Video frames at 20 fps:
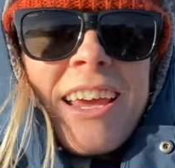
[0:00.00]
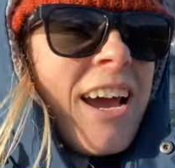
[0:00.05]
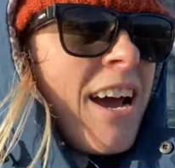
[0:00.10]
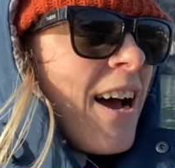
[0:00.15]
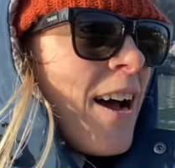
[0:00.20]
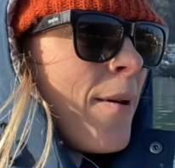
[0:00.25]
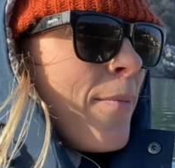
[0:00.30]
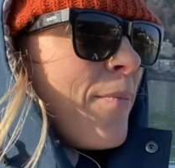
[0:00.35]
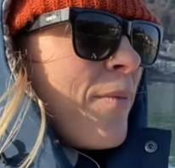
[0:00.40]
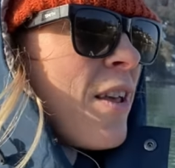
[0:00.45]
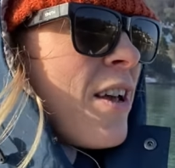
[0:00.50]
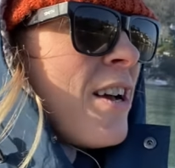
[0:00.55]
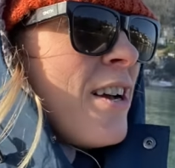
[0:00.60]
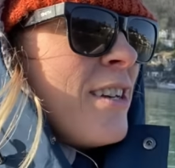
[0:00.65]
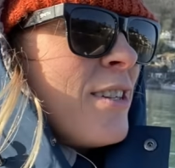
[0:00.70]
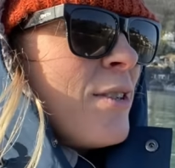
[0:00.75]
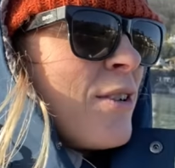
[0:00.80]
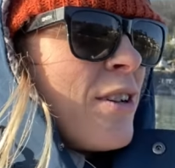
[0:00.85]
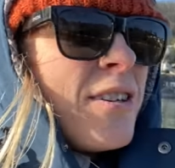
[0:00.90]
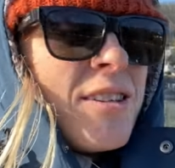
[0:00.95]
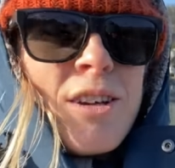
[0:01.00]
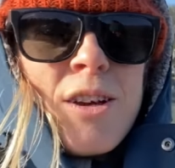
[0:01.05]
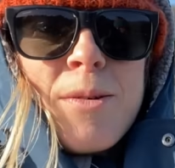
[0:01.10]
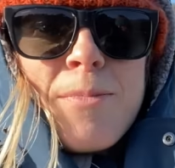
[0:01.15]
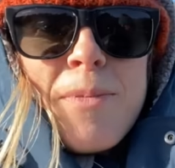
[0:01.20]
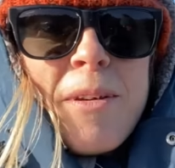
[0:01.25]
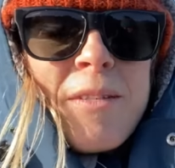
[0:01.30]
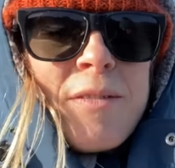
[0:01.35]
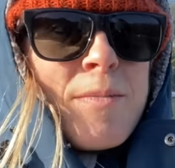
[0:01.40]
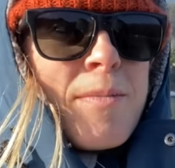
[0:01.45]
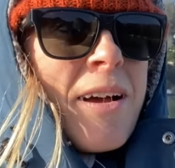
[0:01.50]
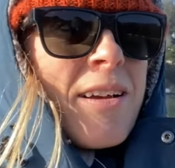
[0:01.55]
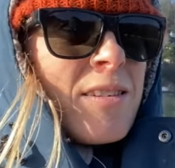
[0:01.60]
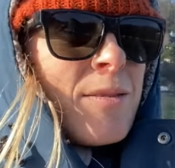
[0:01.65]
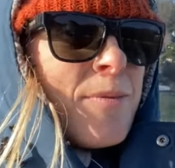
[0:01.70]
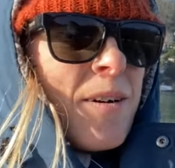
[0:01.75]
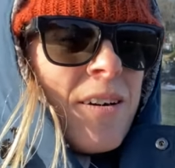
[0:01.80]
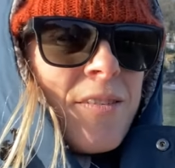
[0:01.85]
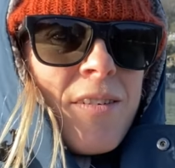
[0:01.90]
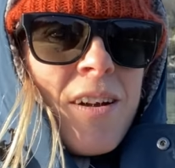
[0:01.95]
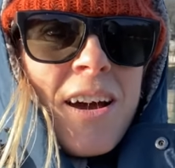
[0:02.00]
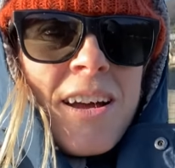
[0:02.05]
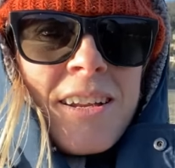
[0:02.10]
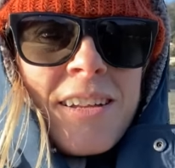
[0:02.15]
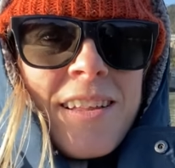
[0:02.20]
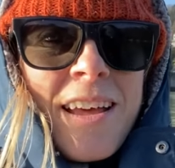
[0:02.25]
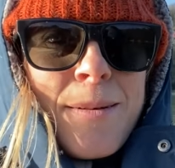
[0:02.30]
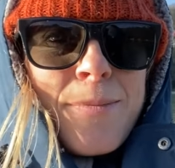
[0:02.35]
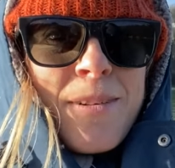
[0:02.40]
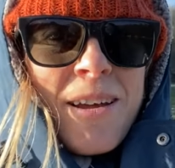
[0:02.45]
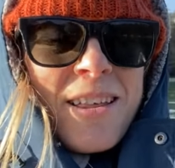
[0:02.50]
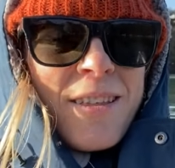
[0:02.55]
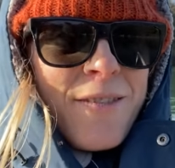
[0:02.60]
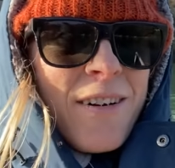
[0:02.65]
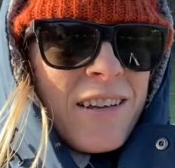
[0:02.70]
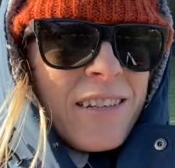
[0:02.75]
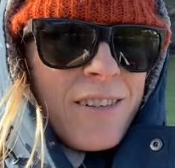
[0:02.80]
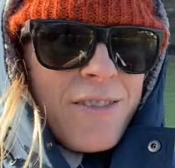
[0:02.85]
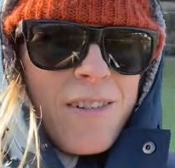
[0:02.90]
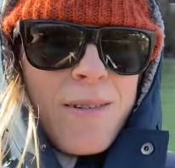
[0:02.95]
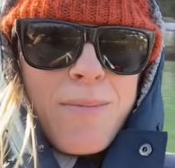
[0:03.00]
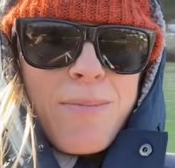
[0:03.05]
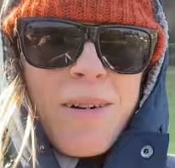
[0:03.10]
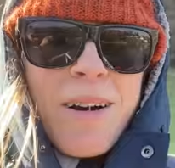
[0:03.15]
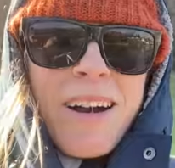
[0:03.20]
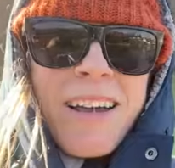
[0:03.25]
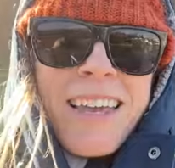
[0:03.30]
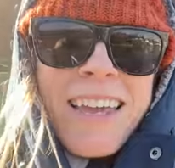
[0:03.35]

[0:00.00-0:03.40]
So we're gonna do a bit of a mountain bike ride and then play the rest of it by